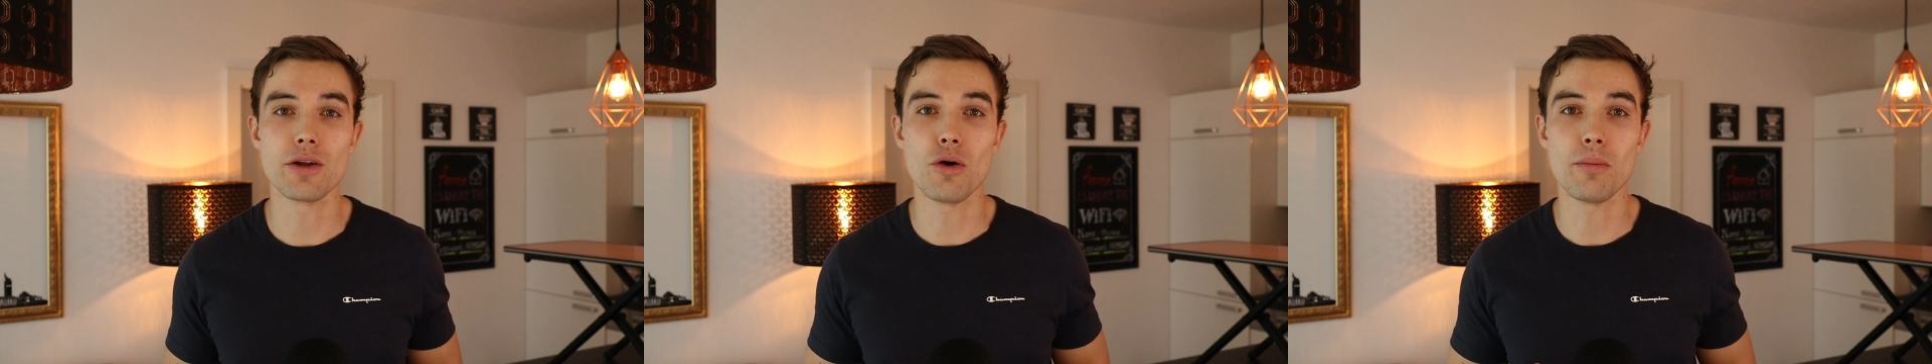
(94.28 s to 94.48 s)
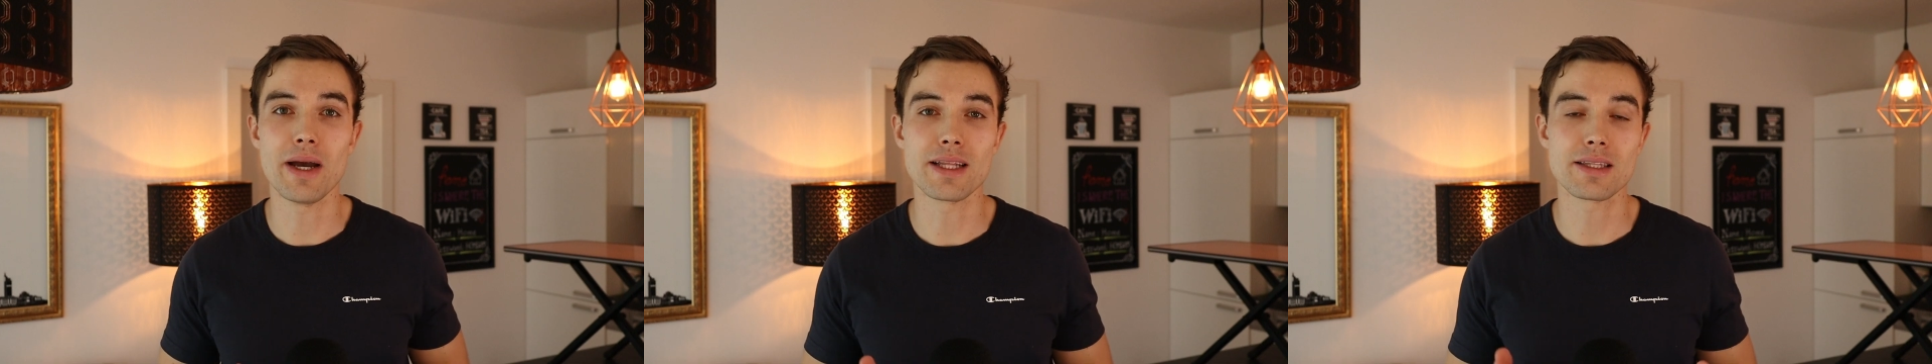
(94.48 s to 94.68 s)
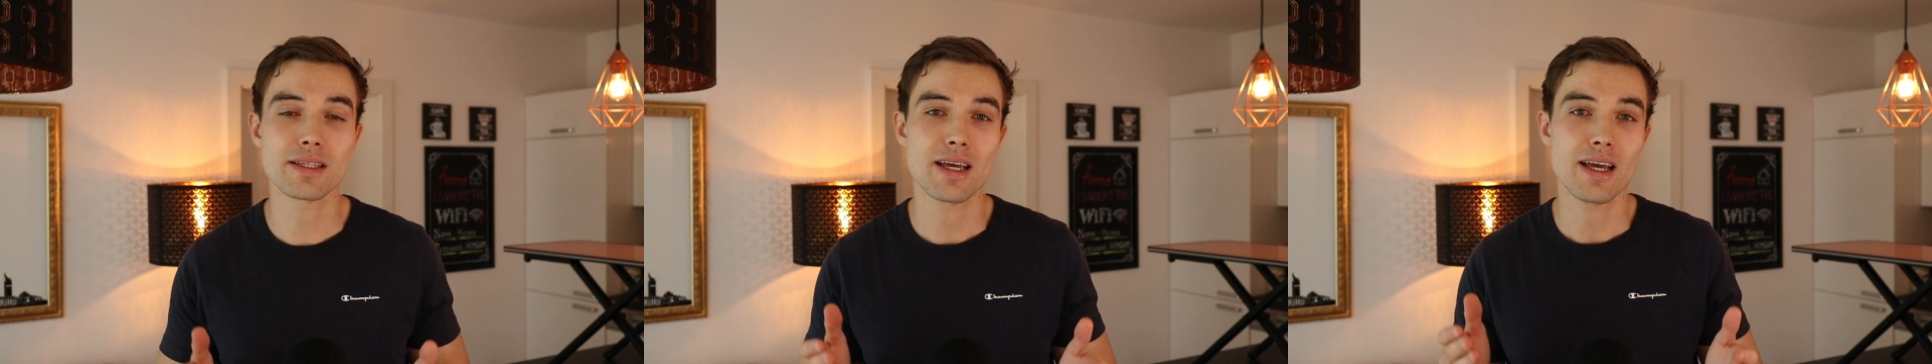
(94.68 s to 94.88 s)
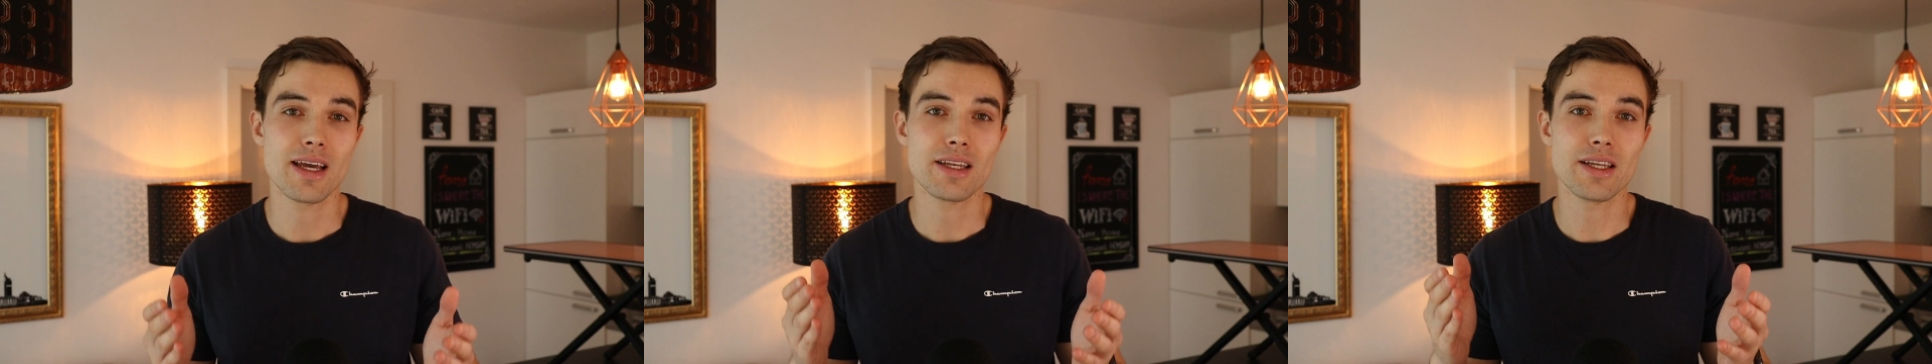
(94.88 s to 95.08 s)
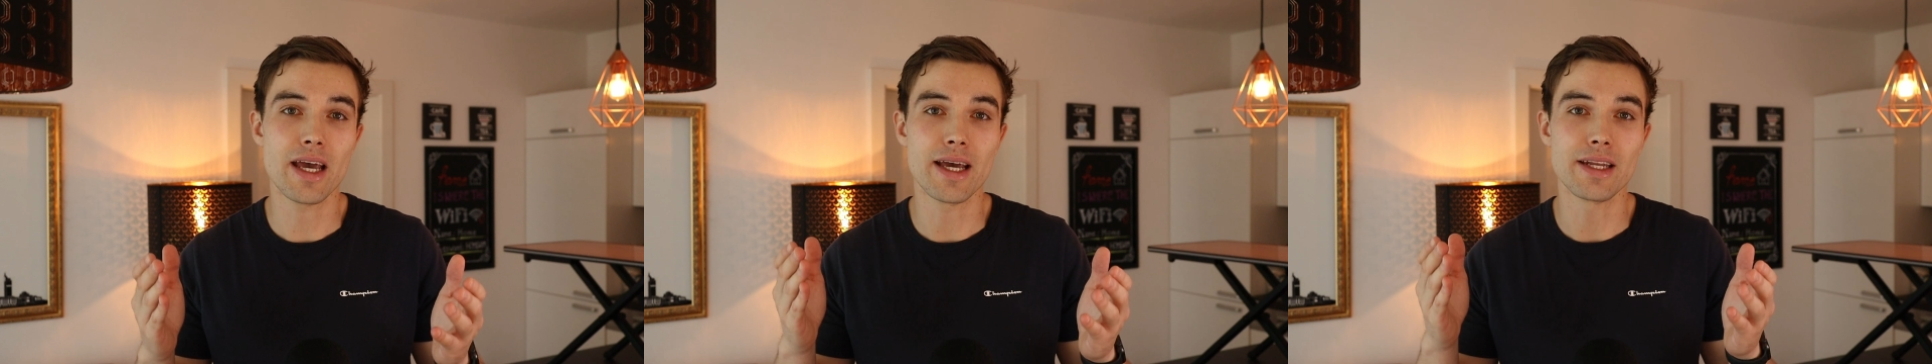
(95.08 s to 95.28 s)
nomads
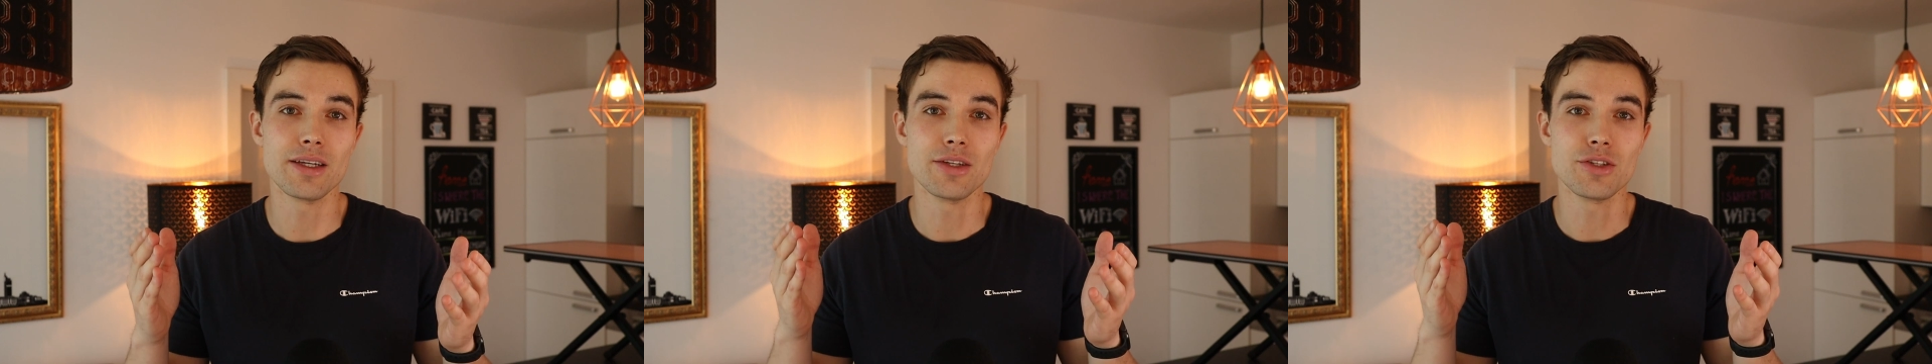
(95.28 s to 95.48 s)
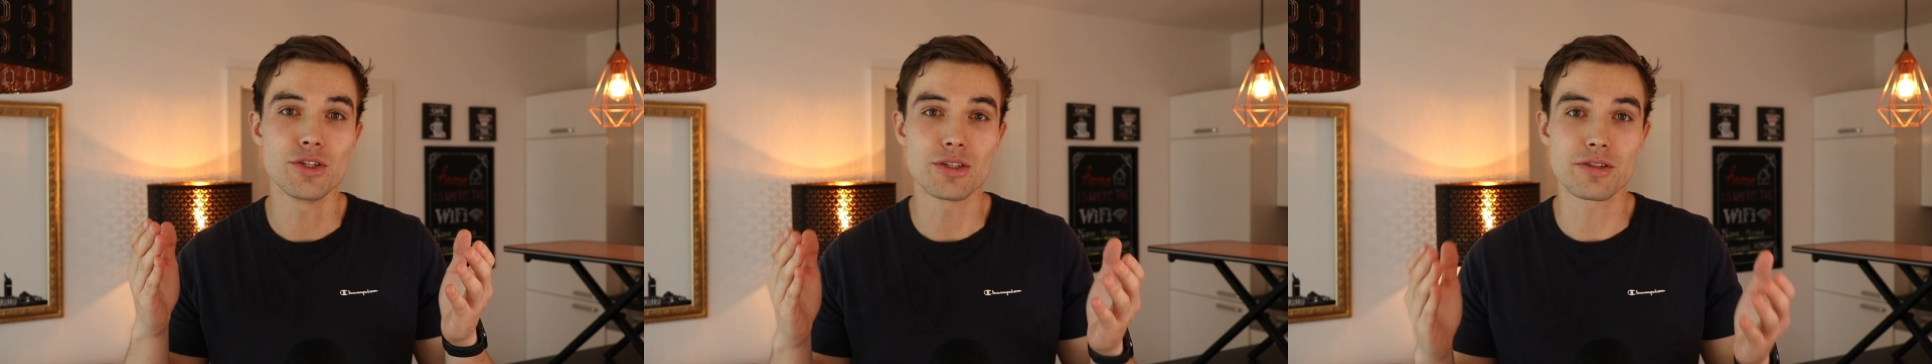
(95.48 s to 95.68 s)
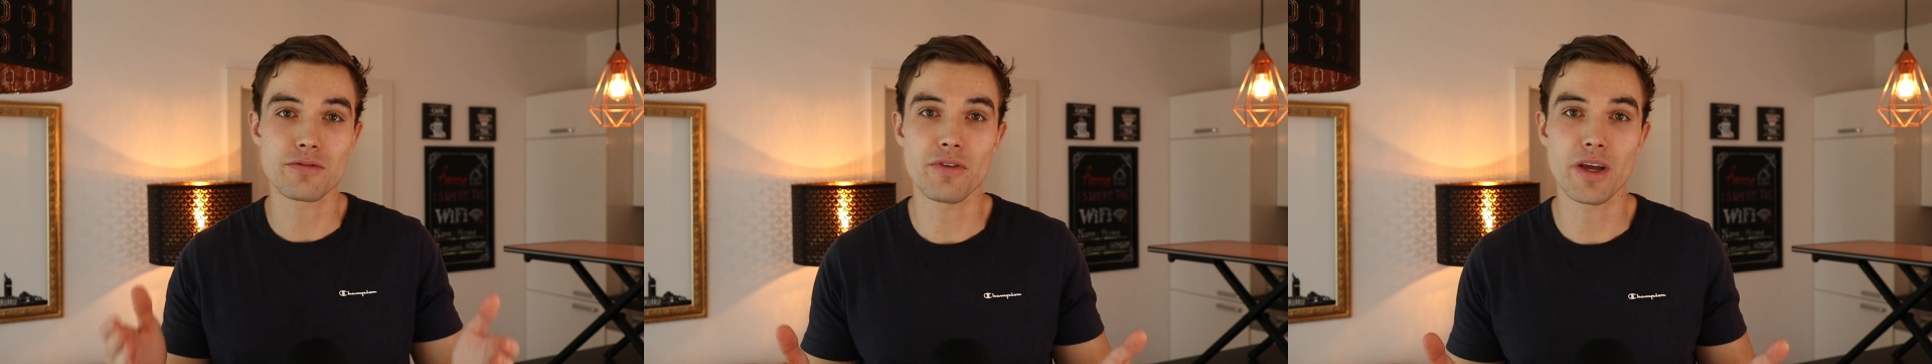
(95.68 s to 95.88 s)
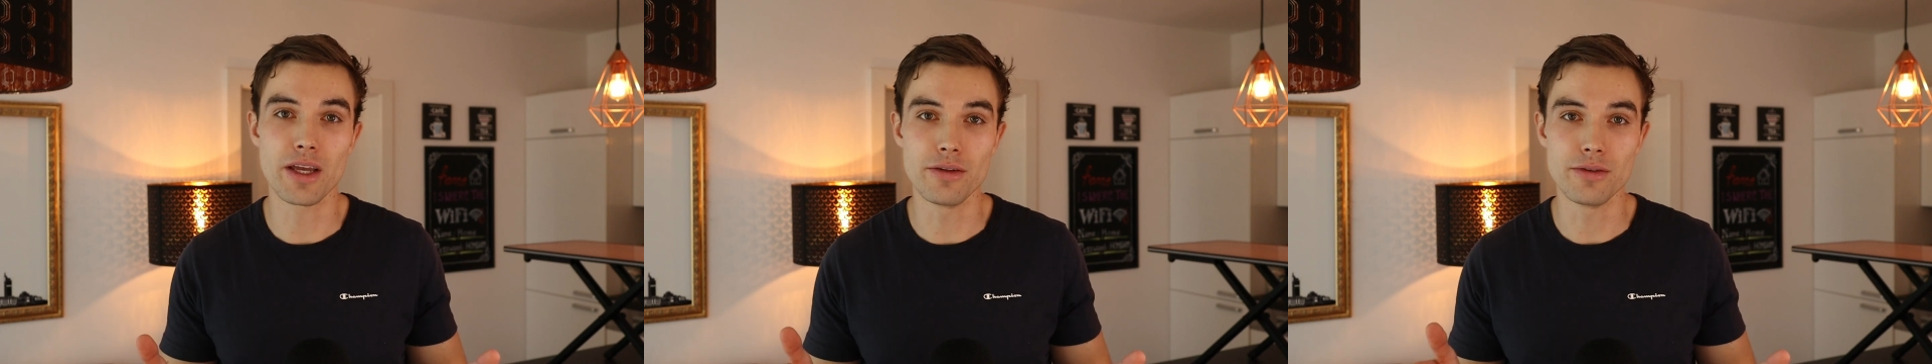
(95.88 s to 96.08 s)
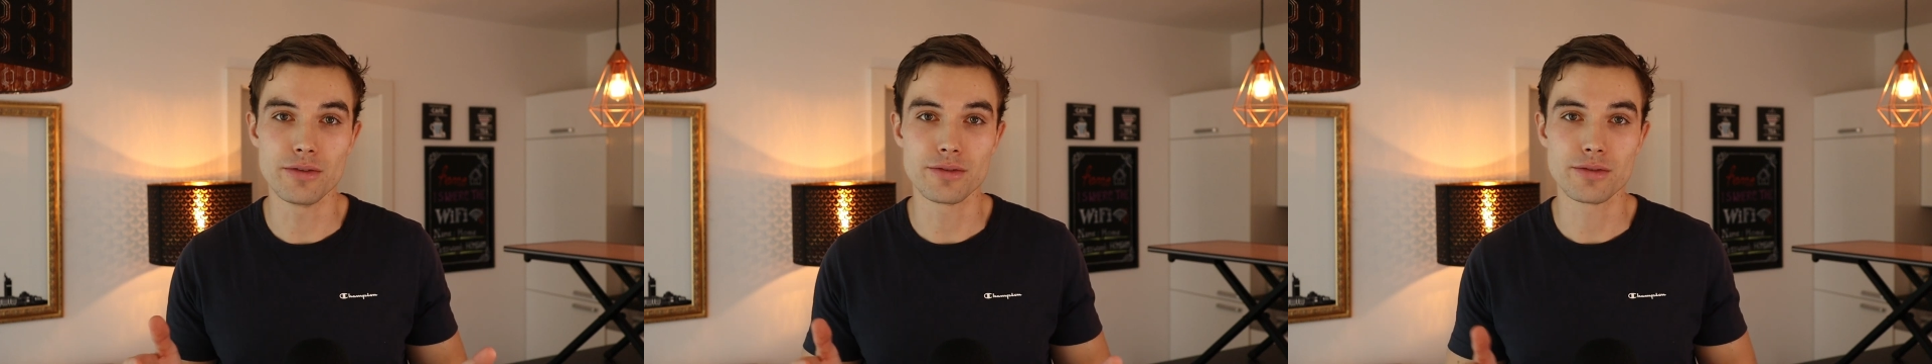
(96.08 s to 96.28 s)
that just
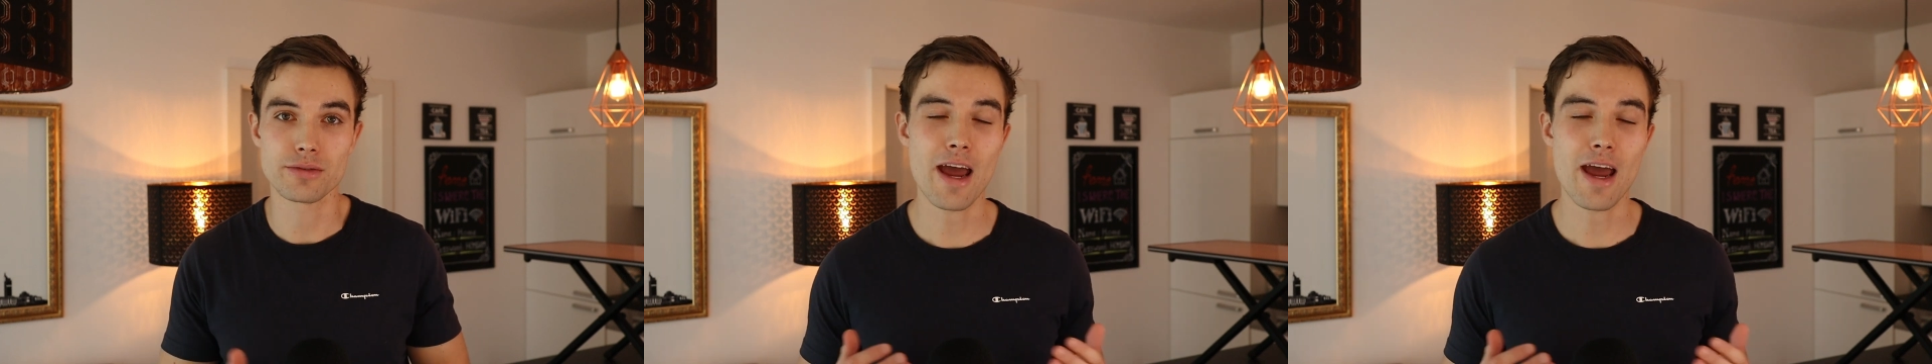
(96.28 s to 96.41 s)
fail.